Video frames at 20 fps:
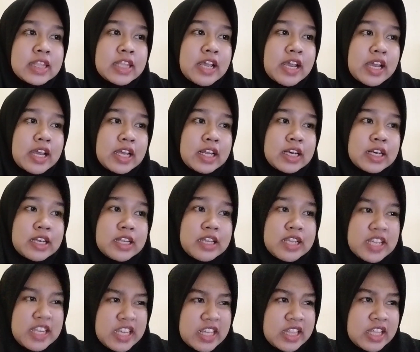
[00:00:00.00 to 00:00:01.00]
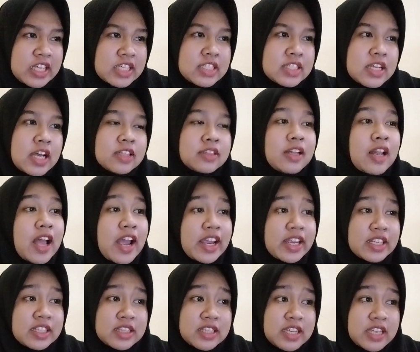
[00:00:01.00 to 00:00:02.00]
then it is
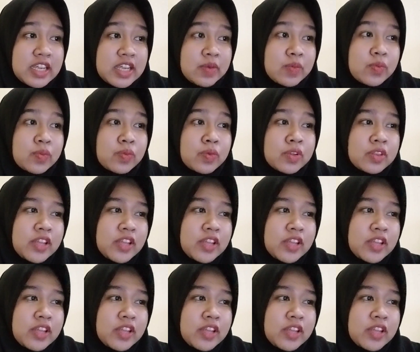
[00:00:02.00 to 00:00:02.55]
unlikely